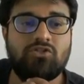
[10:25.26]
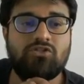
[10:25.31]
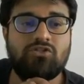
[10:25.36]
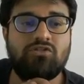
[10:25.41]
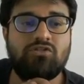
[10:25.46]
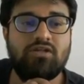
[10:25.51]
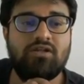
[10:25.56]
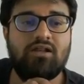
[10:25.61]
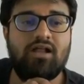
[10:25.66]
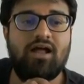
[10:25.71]

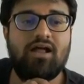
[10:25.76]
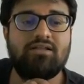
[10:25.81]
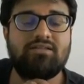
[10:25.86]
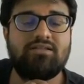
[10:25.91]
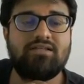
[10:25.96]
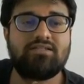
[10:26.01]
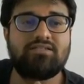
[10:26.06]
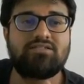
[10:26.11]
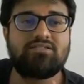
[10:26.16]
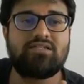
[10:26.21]
there are
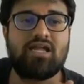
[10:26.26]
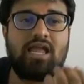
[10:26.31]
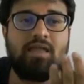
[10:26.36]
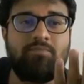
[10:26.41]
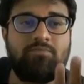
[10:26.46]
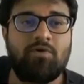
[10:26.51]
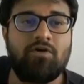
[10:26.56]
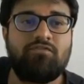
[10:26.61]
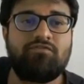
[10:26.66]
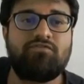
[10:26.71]
this
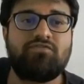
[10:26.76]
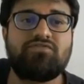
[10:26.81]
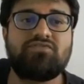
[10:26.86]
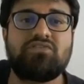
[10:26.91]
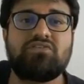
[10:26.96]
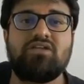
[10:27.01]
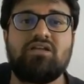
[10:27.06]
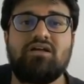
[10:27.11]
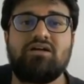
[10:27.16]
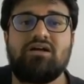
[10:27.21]
type of
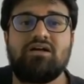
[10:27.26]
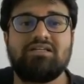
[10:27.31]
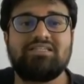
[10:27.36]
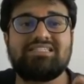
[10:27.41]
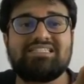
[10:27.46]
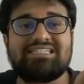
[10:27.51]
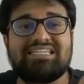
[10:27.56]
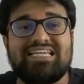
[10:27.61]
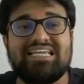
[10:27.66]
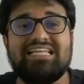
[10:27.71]
uh,
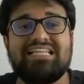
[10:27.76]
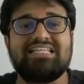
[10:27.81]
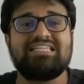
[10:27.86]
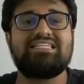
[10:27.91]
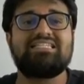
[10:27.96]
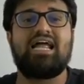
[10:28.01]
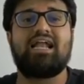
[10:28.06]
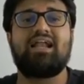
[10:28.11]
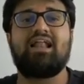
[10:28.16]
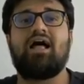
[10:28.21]

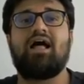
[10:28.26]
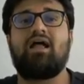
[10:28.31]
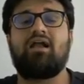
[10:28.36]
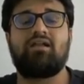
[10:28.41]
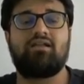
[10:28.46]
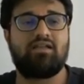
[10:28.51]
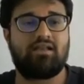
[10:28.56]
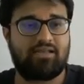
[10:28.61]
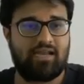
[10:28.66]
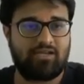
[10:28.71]
skills that
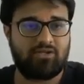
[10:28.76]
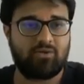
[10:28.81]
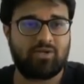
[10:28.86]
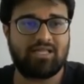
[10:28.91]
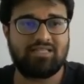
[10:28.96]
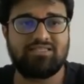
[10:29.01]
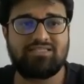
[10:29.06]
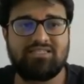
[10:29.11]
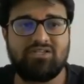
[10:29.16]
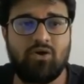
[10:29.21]
are that you
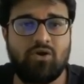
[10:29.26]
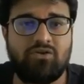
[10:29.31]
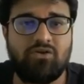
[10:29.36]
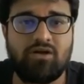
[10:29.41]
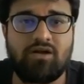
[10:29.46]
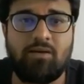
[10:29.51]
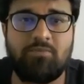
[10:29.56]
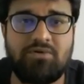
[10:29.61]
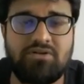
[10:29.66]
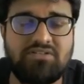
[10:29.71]
can see on your
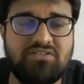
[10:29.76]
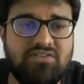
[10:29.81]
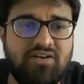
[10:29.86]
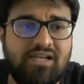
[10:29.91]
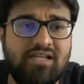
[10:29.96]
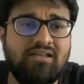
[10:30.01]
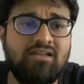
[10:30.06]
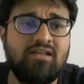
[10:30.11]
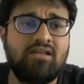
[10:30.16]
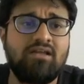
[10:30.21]
computer
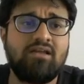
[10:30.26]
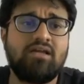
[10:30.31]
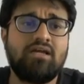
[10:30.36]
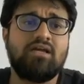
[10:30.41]
screen.